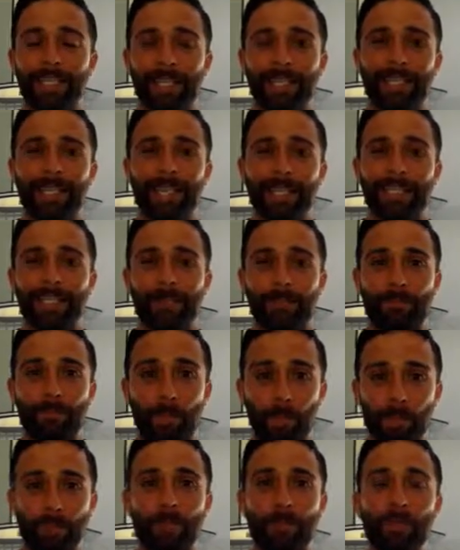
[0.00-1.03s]
Like
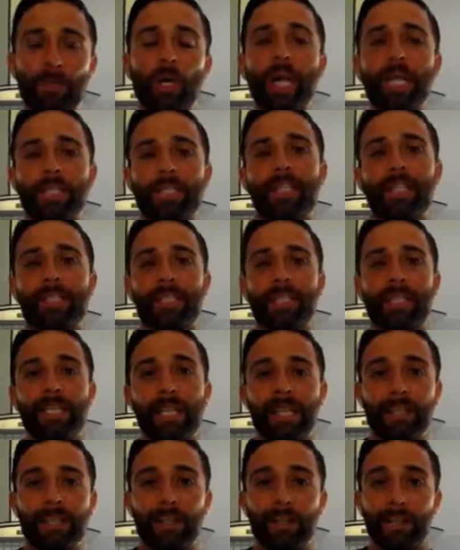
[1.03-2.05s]
there was a process to
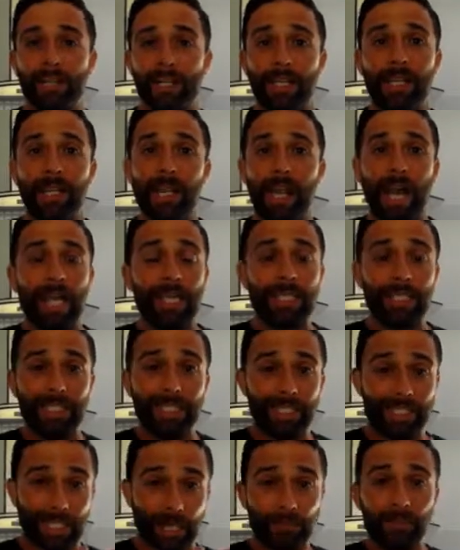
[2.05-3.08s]
get there, and I
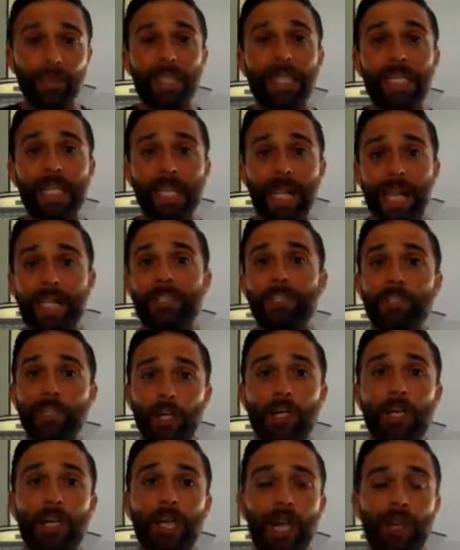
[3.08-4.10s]
definitely did not
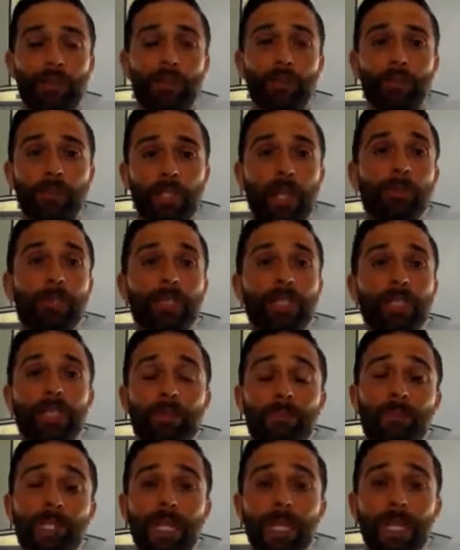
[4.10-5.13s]
start at those numbers at
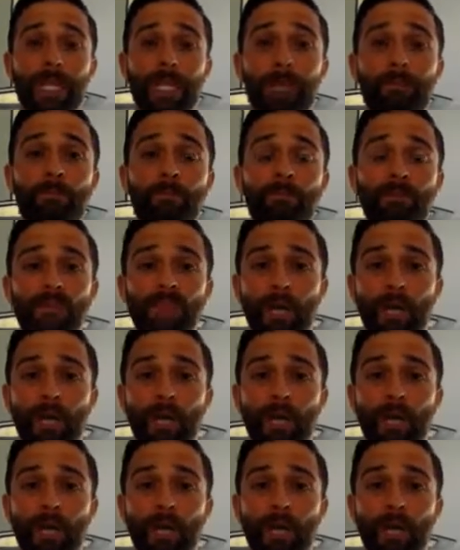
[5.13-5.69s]
the beginning.